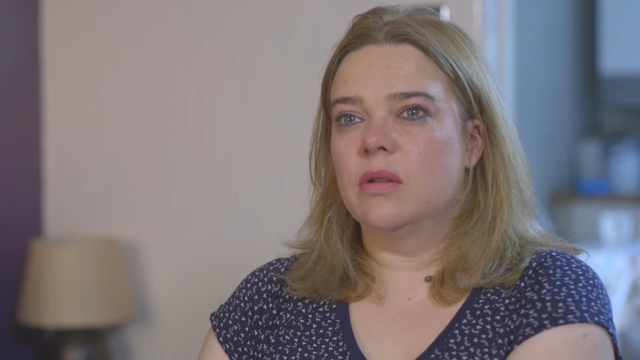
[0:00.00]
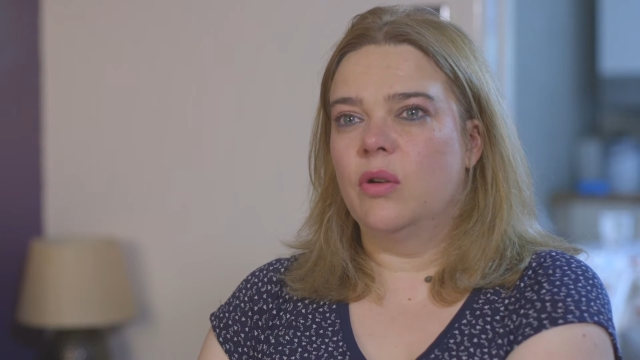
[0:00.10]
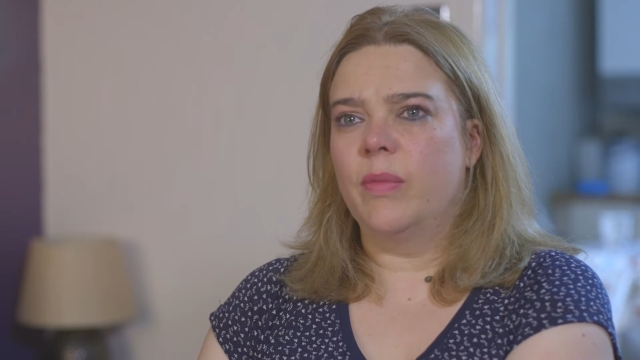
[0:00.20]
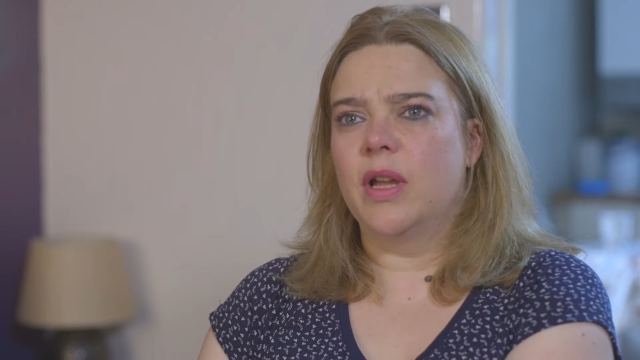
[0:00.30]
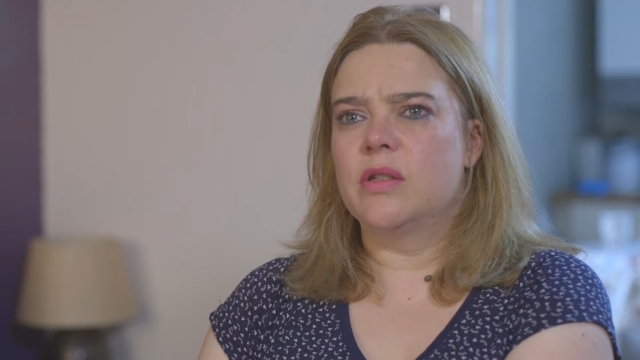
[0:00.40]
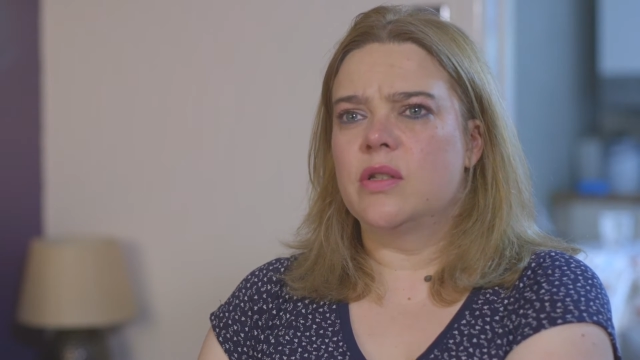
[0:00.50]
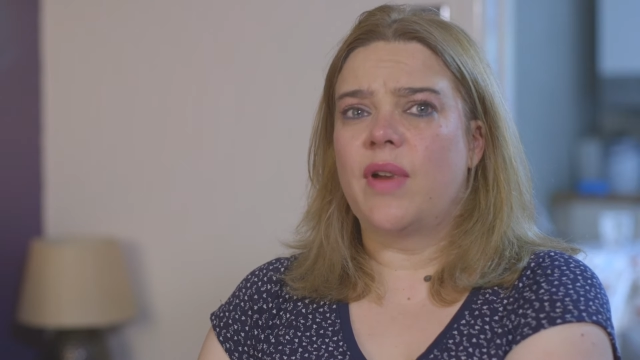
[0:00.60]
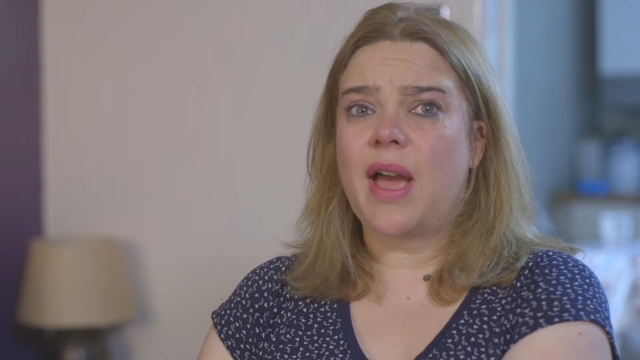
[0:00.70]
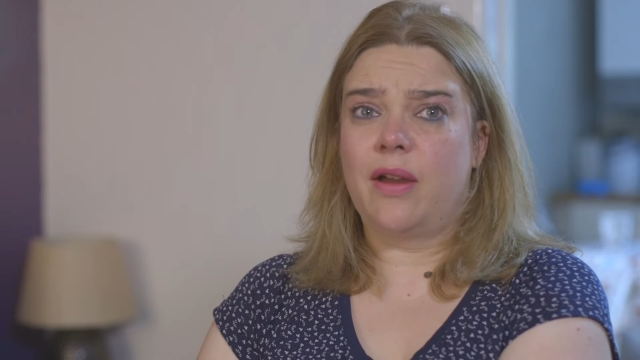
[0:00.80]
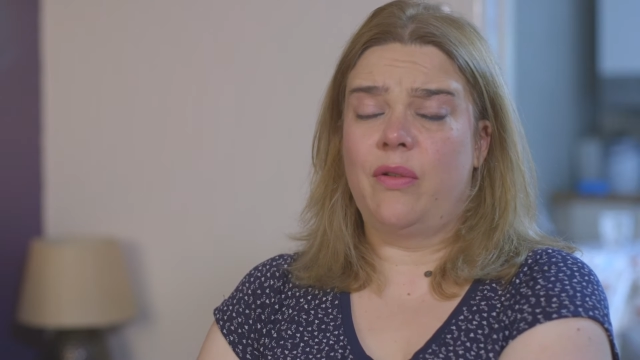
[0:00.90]
almost
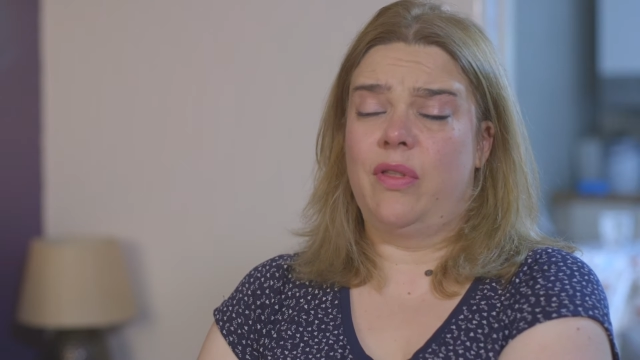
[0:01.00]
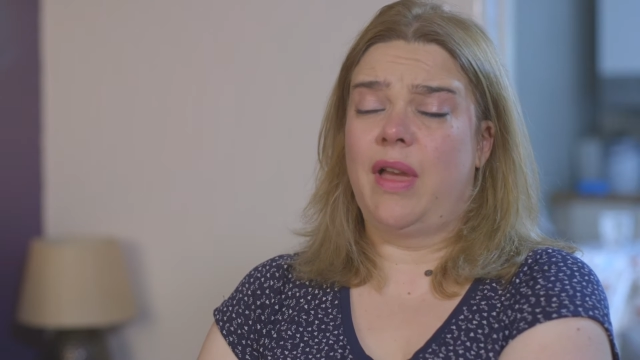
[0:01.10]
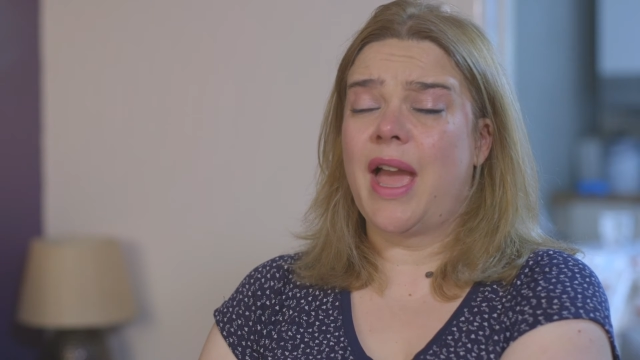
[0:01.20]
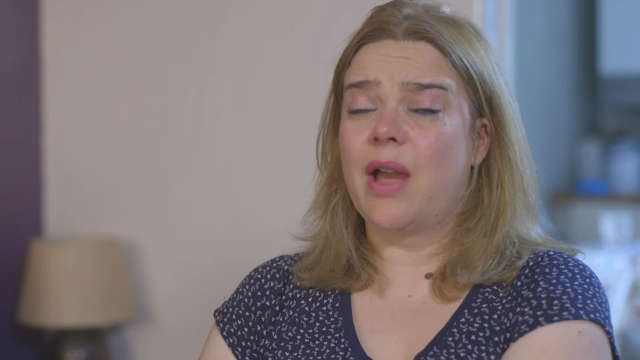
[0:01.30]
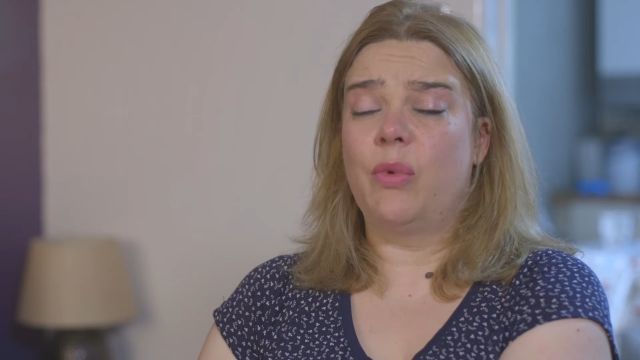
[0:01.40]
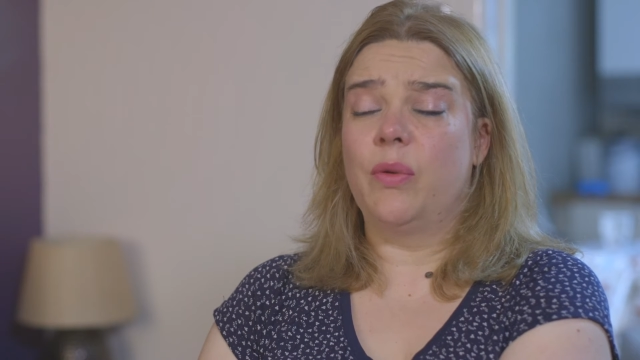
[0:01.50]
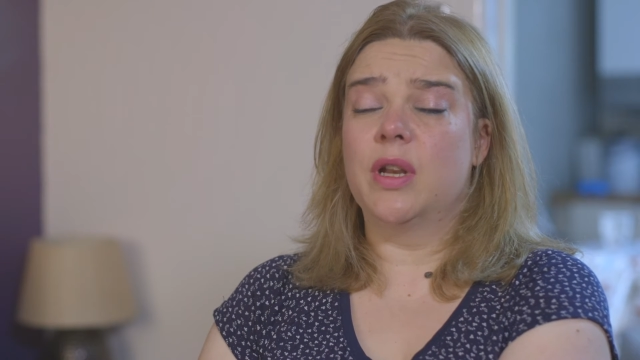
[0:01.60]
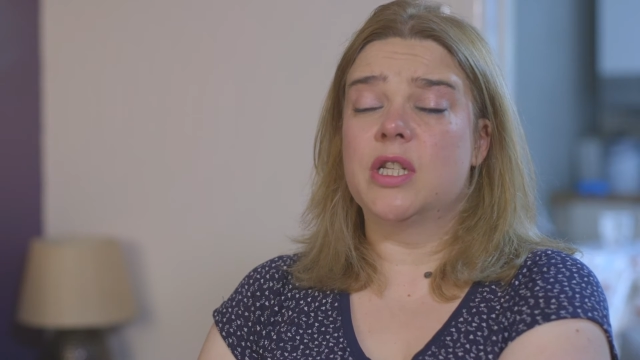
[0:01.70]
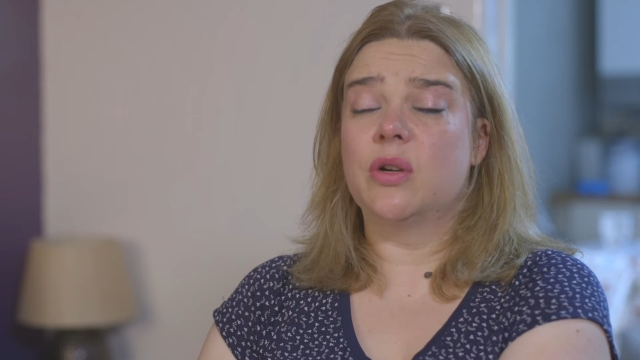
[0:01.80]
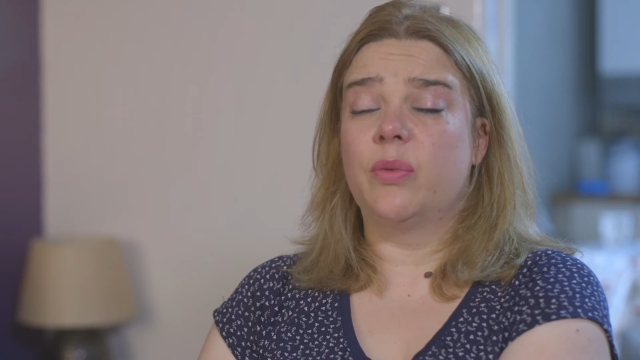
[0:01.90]
of how we were
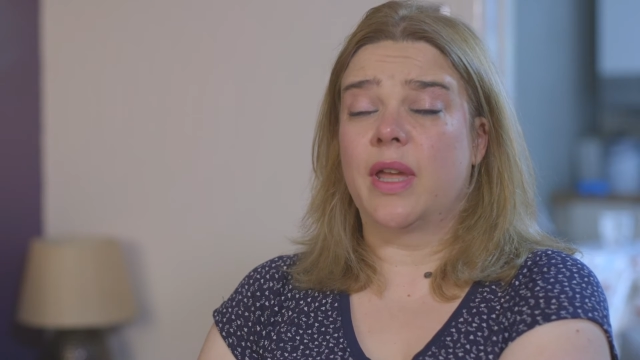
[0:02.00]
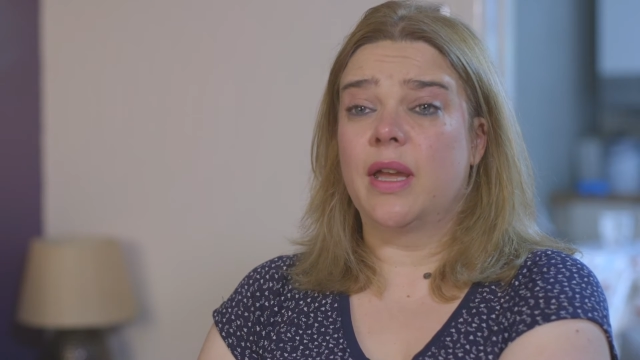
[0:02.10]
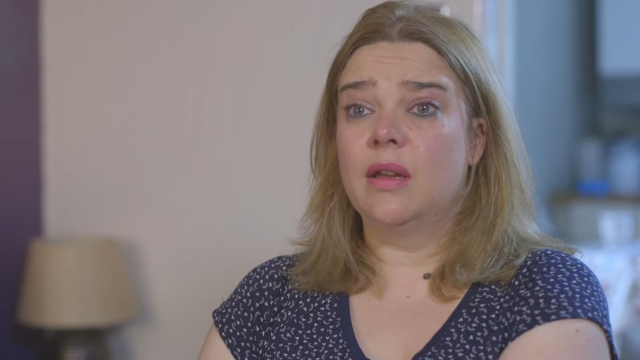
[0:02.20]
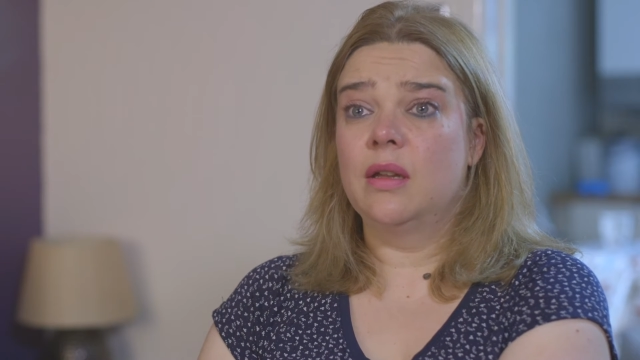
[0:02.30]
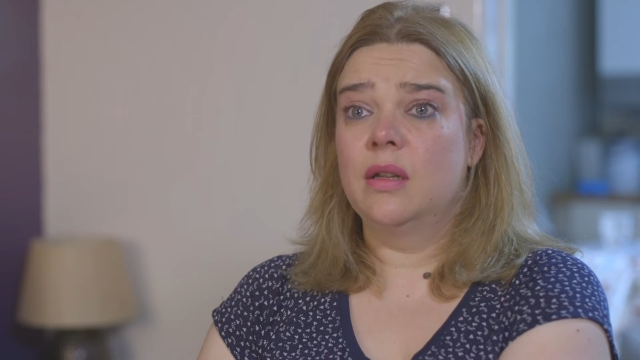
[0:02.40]
going to deal with it.